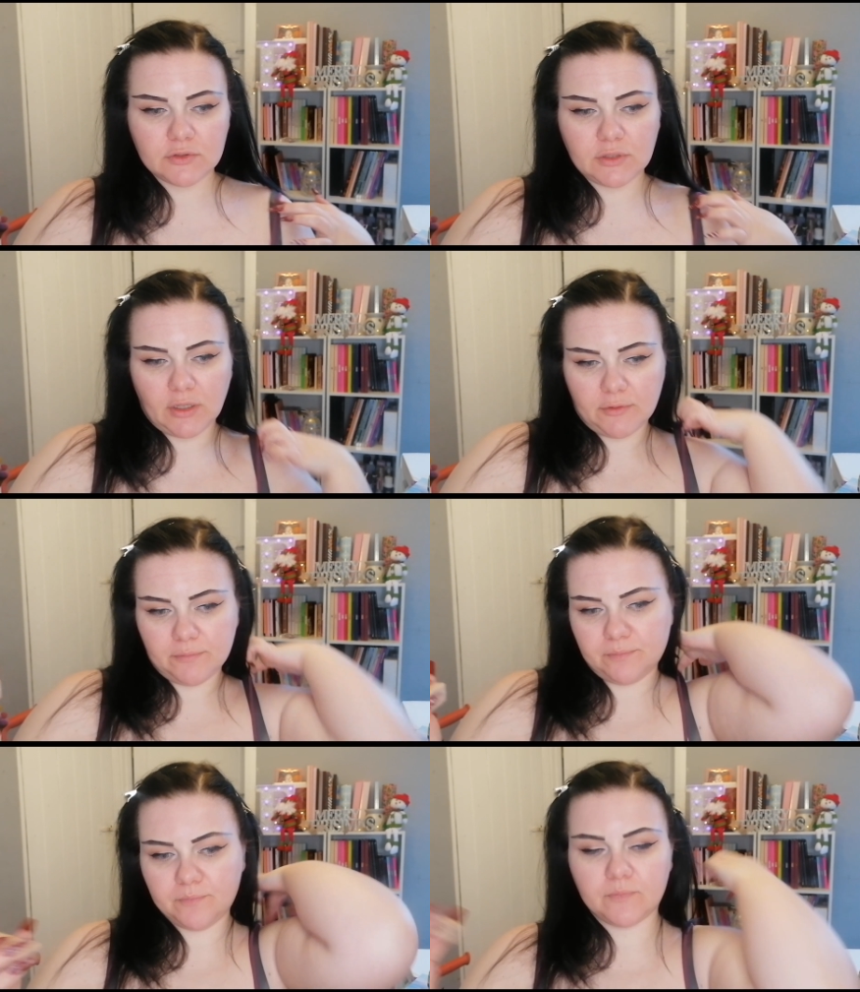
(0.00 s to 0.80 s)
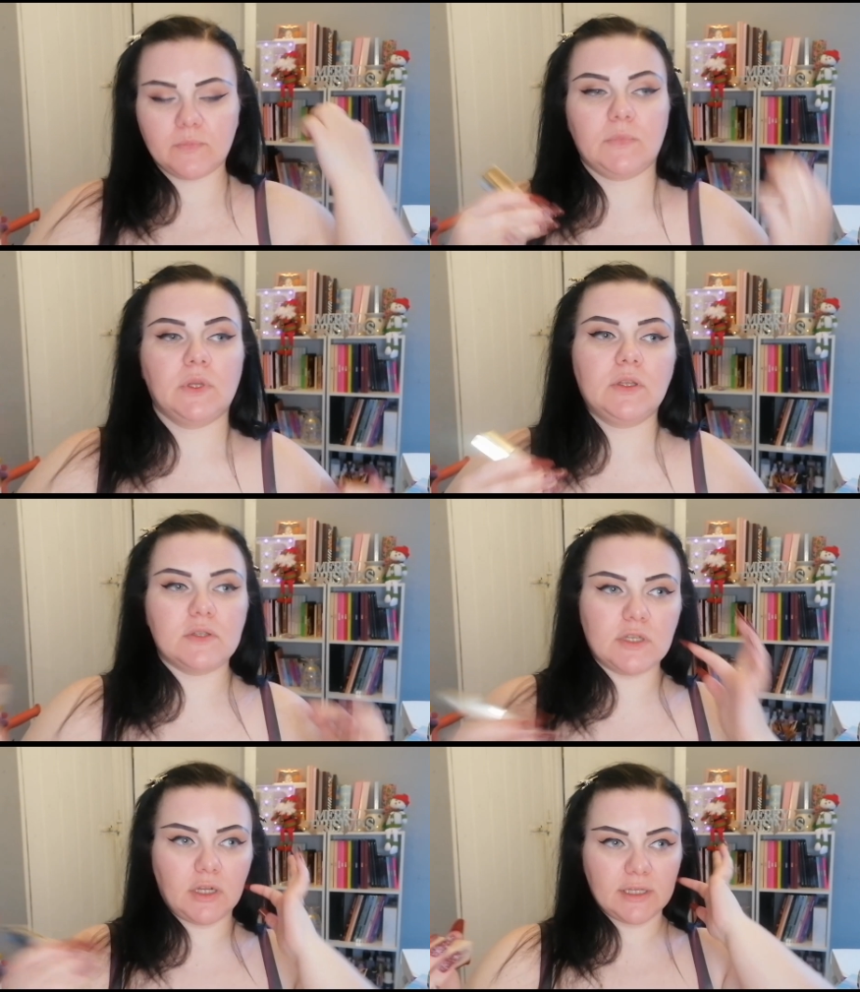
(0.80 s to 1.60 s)
So
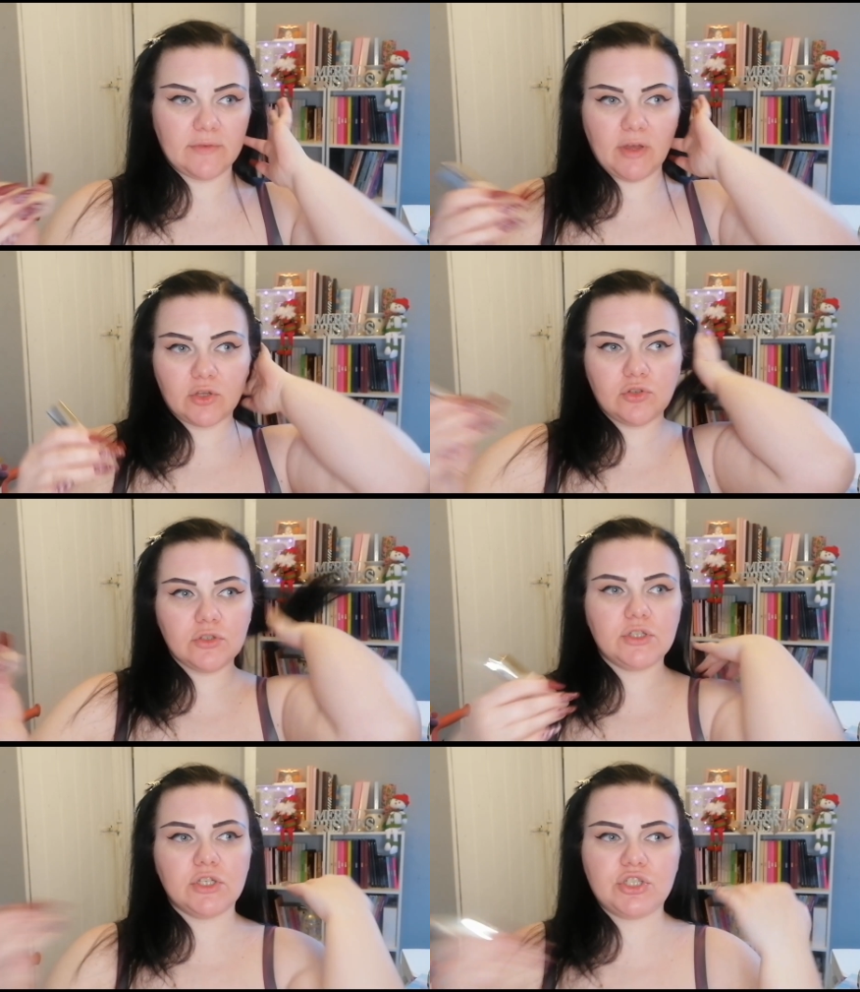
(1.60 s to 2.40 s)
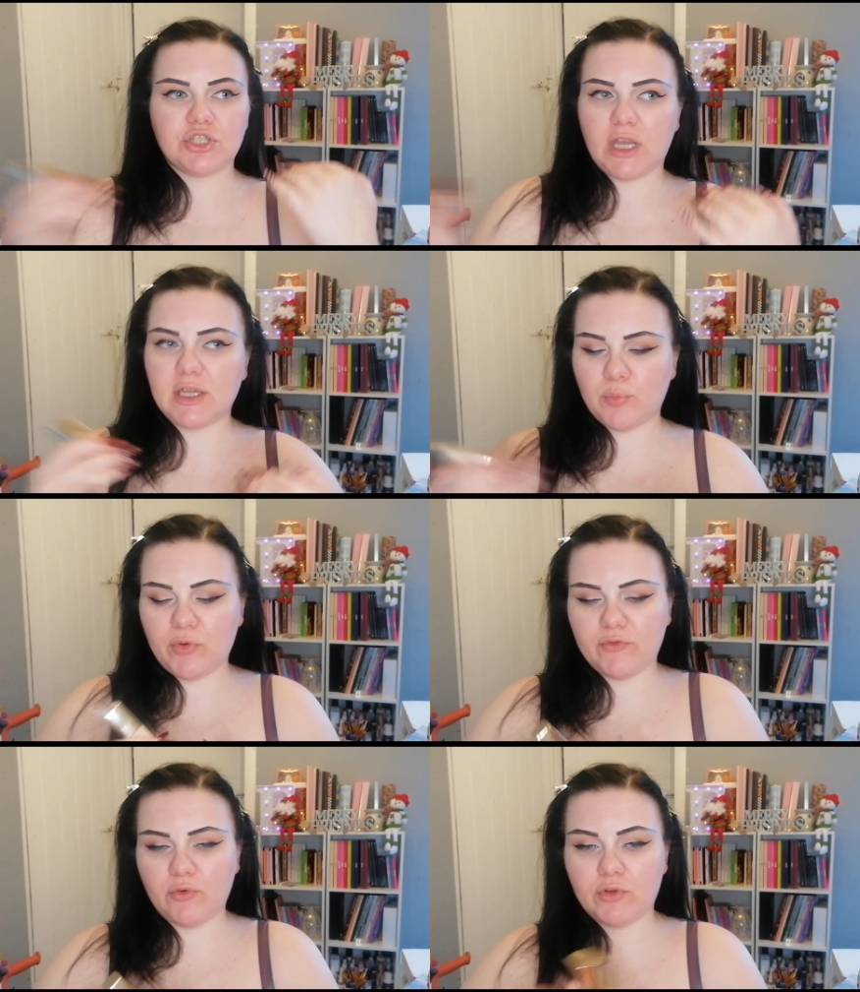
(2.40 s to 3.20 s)
you got to give it a good shake
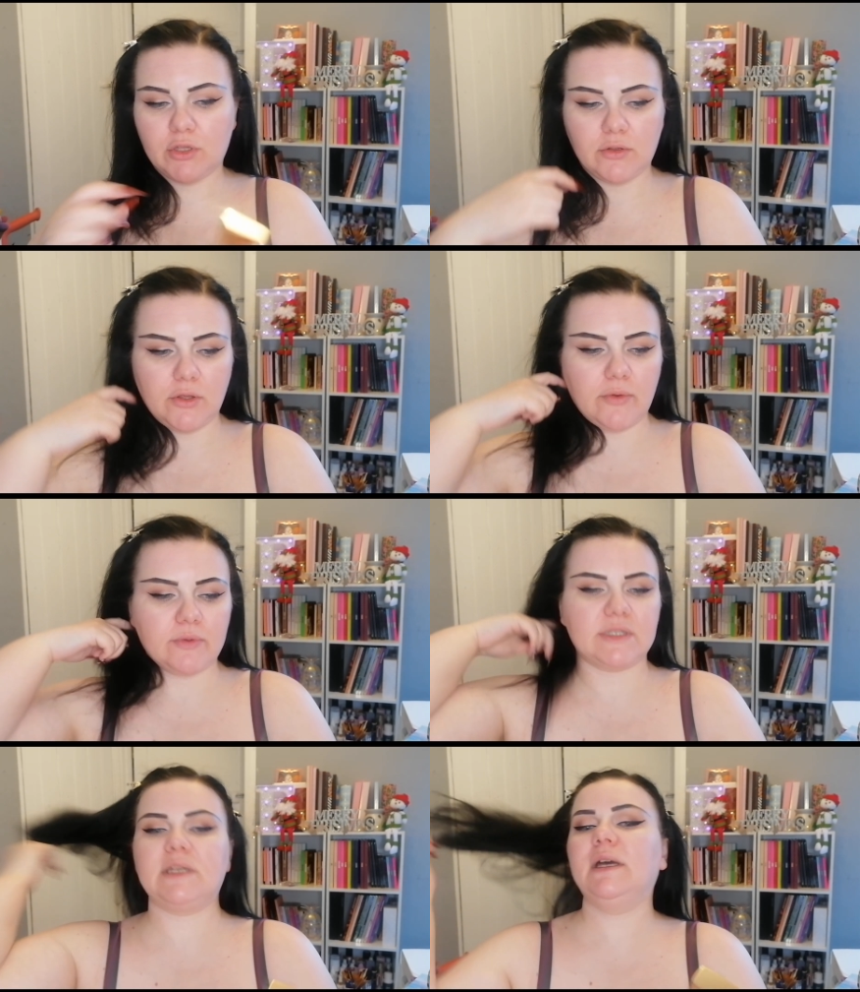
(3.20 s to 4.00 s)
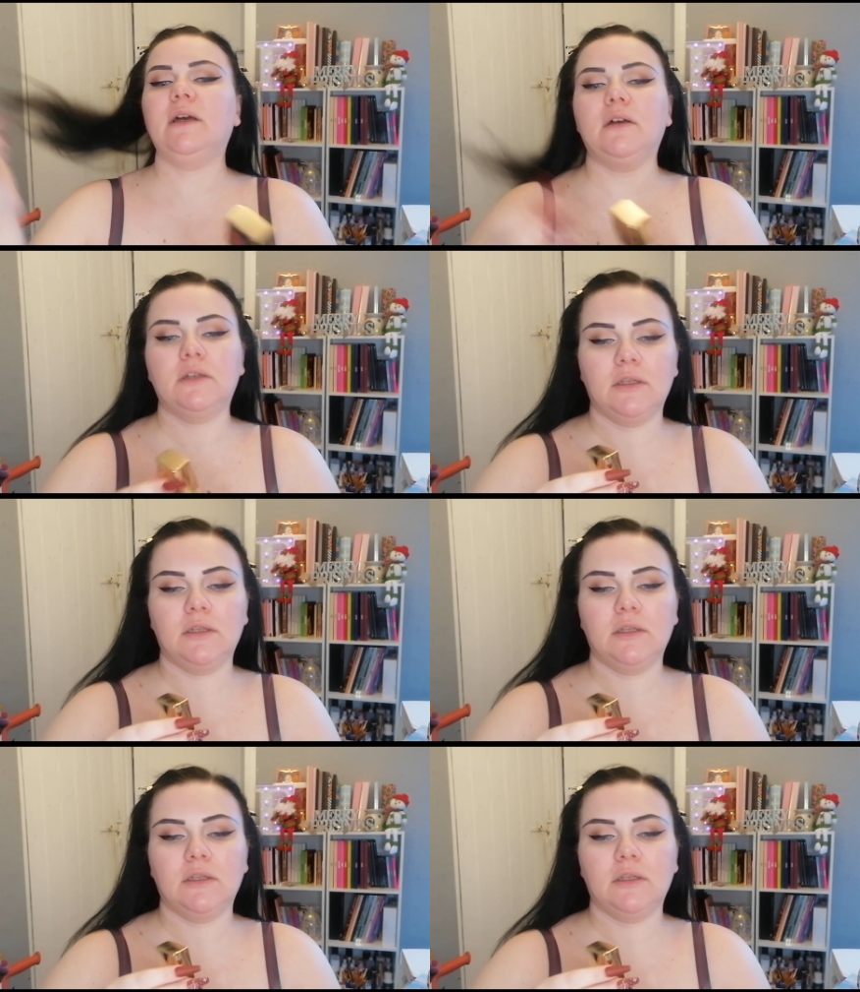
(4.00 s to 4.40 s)
before you use it.